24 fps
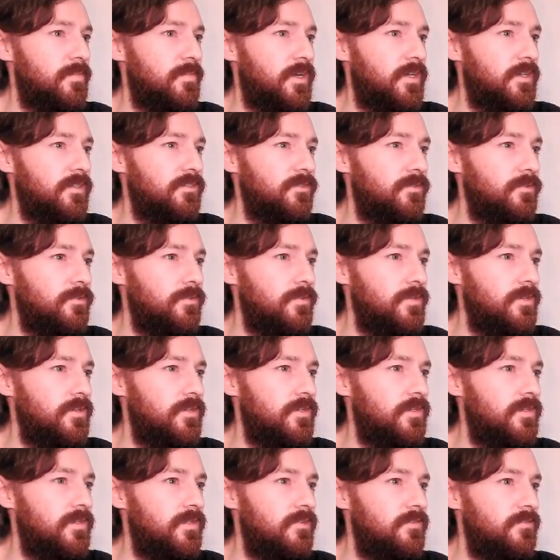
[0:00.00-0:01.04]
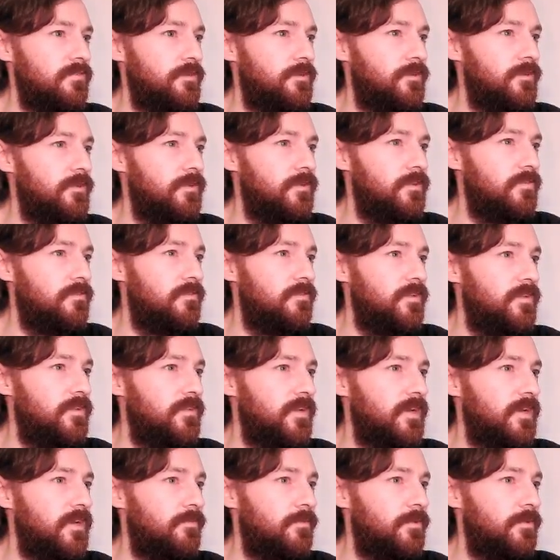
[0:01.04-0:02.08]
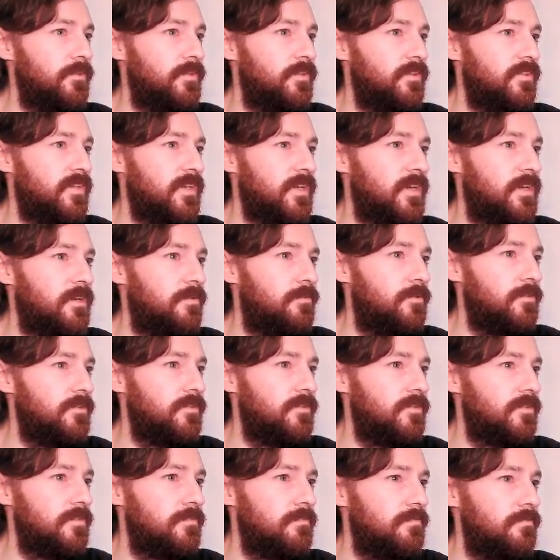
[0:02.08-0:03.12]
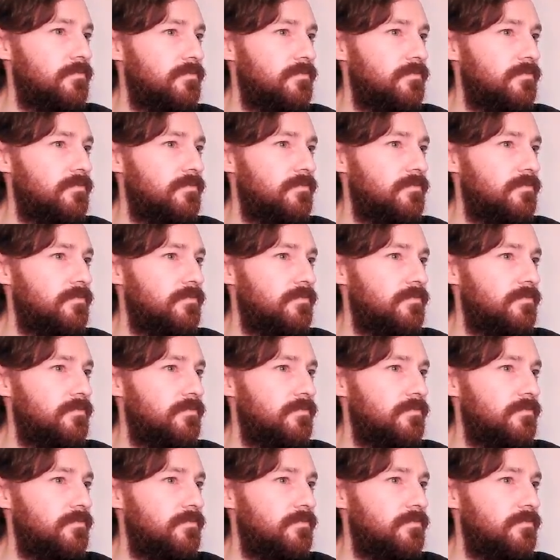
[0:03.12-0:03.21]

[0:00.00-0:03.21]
puzzle for you to figure out what this card was.